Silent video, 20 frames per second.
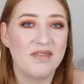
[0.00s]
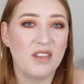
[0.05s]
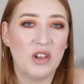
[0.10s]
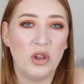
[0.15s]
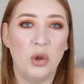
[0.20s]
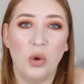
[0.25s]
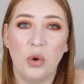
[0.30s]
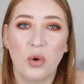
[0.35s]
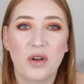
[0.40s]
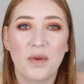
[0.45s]

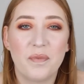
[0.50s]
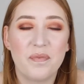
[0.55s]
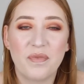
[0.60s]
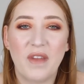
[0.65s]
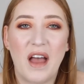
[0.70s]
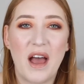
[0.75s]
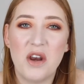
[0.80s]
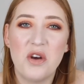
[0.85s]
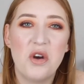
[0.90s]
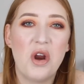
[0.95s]
look.
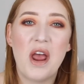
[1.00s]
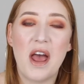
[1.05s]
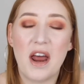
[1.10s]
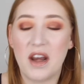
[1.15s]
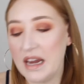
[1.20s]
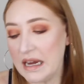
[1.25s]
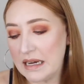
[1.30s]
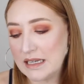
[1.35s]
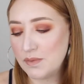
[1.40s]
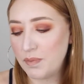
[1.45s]
I don't know how
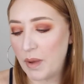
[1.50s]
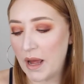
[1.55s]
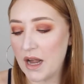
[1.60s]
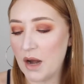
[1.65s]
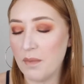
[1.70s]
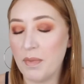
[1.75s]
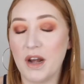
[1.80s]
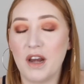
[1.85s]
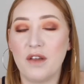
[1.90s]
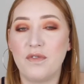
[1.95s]
to explain
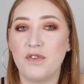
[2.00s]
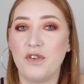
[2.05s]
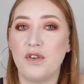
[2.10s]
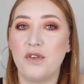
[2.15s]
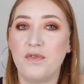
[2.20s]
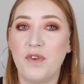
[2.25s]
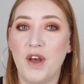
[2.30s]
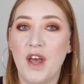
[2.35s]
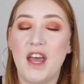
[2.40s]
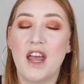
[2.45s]
it, but if
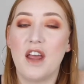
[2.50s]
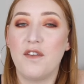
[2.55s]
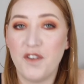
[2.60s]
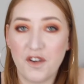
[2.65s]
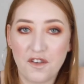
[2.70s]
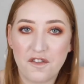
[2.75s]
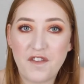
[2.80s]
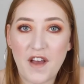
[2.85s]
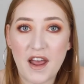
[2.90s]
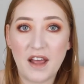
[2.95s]
you if
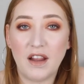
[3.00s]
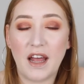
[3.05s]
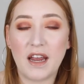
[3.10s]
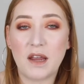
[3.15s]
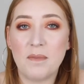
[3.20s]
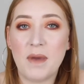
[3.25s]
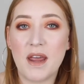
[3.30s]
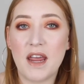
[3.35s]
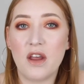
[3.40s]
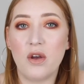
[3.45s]
you're fair like
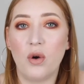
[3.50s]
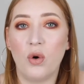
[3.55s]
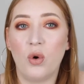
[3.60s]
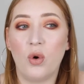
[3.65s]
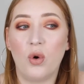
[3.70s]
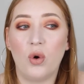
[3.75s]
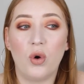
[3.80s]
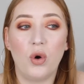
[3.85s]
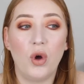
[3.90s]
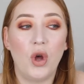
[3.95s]
me
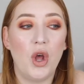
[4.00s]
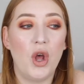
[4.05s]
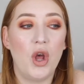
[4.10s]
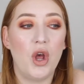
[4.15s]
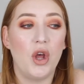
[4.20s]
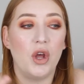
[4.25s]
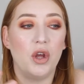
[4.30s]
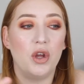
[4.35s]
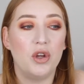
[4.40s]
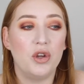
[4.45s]
or
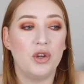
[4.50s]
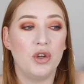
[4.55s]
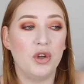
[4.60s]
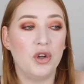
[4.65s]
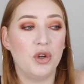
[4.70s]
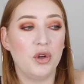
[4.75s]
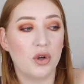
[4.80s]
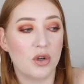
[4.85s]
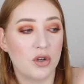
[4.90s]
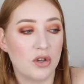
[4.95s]

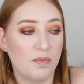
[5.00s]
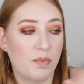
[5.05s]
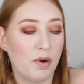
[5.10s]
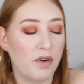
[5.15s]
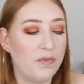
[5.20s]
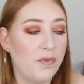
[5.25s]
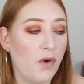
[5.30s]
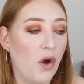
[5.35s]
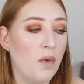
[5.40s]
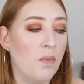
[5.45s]
you
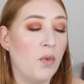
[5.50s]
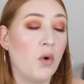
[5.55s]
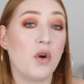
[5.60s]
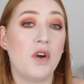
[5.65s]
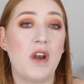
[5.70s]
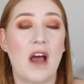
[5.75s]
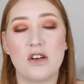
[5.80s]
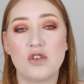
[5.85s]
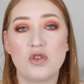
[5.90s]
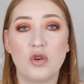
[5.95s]
prefer more
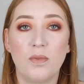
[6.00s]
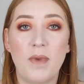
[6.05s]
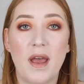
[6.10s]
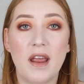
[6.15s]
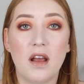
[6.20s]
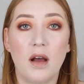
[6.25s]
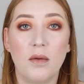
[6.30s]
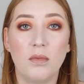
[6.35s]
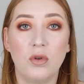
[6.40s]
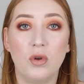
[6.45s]
natural
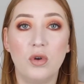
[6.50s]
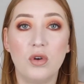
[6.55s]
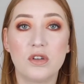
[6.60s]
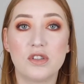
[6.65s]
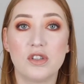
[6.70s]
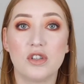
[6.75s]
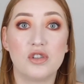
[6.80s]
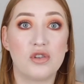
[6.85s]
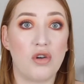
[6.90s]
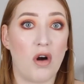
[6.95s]
makeup
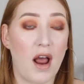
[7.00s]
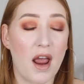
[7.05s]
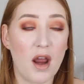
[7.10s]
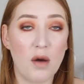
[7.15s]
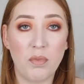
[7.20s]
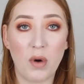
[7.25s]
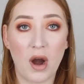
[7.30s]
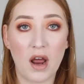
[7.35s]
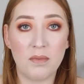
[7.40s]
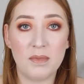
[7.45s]
looks, try
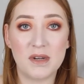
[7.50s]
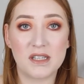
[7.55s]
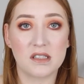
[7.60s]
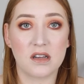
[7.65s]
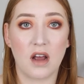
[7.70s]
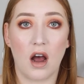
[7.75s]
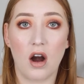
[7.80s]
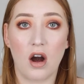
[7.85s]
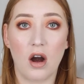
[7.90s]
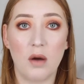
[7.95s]
a brown
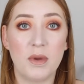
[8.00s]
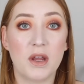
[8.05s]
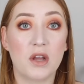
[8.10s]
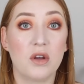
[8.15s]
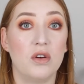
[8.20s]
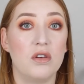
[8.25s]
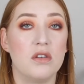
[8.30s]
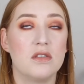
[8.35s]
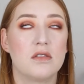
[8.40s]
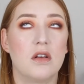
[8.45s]
mascara
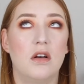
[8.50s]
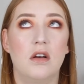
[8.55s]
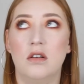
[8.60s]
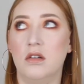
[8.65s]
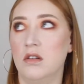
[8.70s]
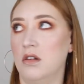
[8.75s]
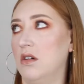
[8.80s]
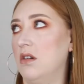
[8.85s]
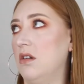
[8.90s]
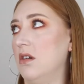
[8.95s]
because,
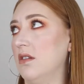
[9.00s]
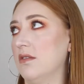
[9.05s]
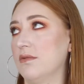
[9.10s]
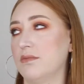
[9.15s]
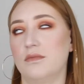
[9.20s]
oh,